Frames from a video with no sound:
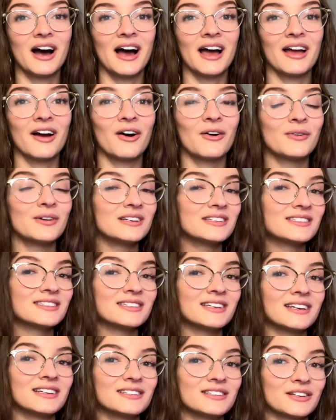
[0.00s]
I always
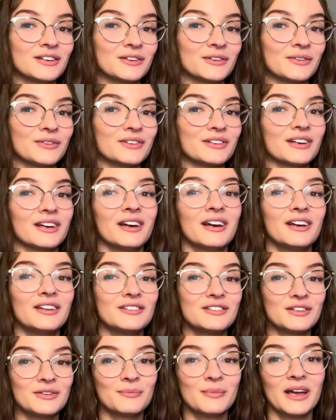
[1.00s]
stay tuned
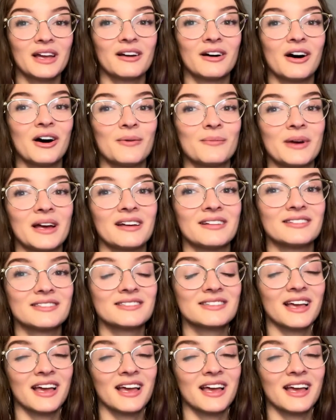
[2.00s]
to my comments